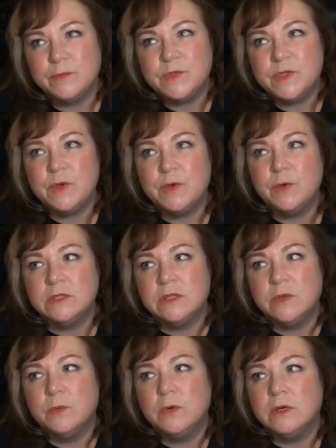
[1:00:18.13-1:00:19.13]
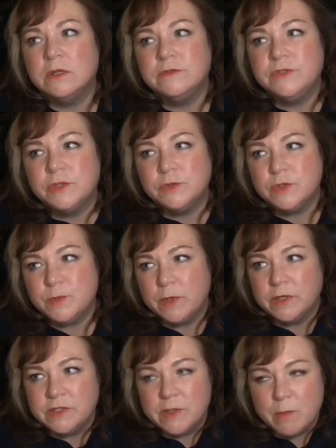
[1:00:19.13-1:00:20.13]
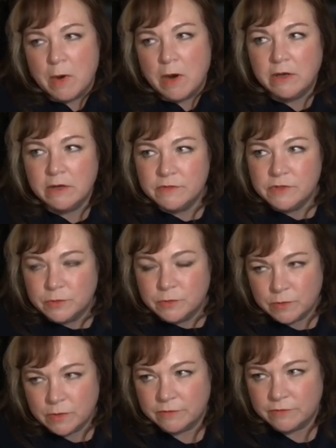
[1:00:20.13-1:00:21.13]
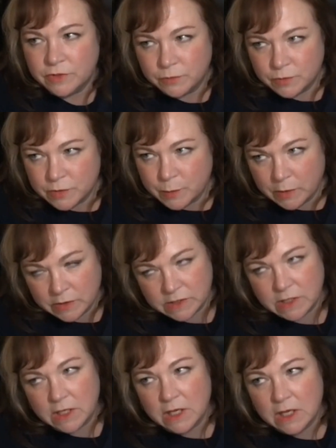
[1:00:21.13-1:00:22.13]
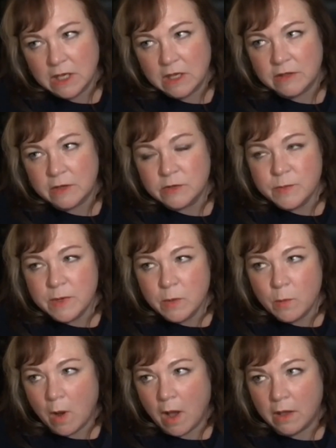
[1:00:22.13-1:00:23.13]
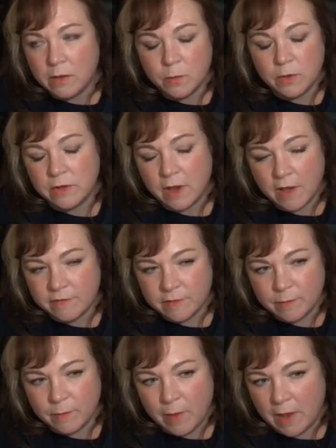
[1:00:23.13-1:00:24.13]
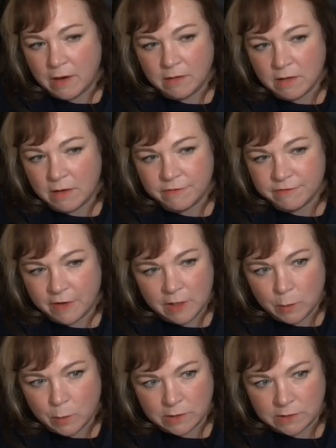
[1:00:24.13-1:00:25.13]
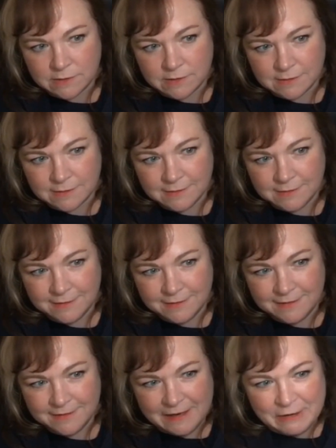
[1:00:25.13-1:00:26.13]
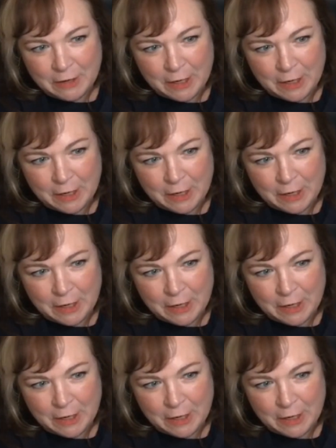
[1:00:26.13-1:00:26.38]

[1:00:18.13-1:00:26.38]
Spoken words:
So the world of children's books, the market of children's books, there's been a while where there haven't been a lot of funny ones, right?